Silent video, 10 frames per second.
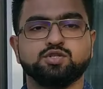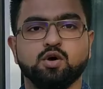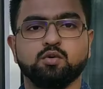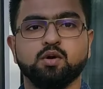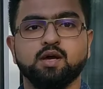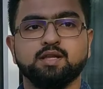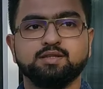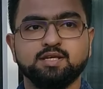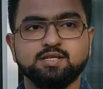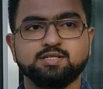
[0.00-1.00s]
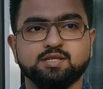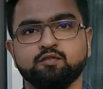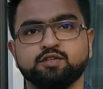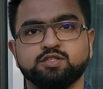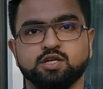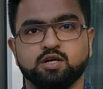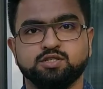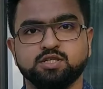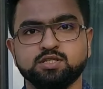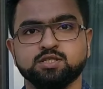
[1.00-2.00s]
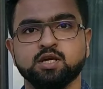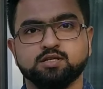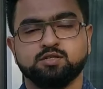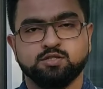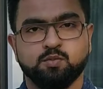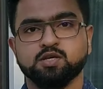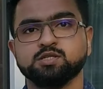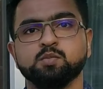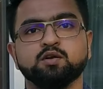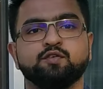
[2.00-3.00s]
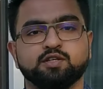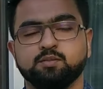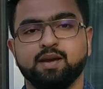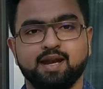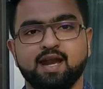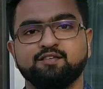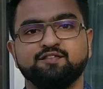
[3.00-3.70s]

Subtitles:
So this of the charges is responsible for the magnetic